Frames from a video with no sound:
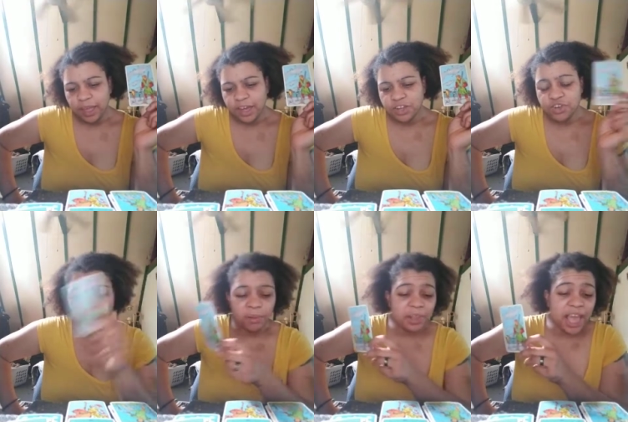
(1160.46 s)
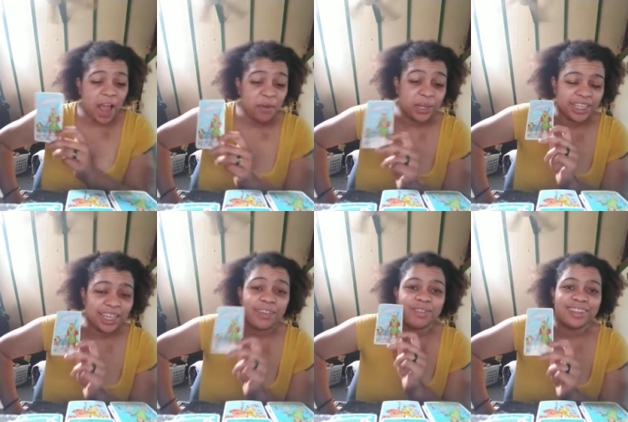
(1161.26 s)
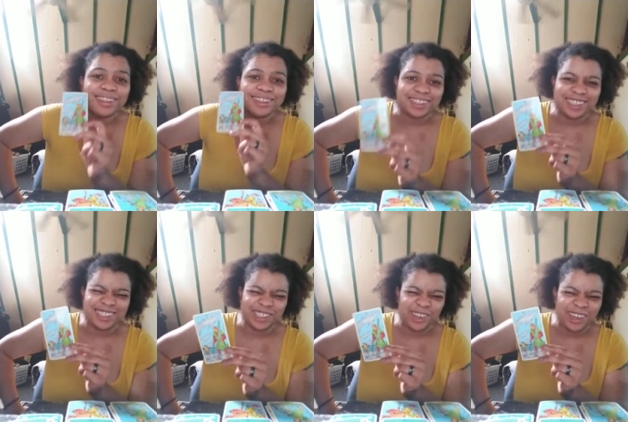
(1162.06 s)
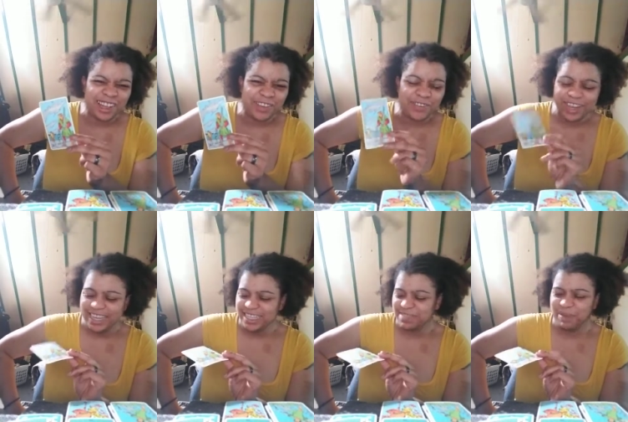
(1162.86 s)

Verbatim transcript: normally I wouldn't give this, this sort of advice,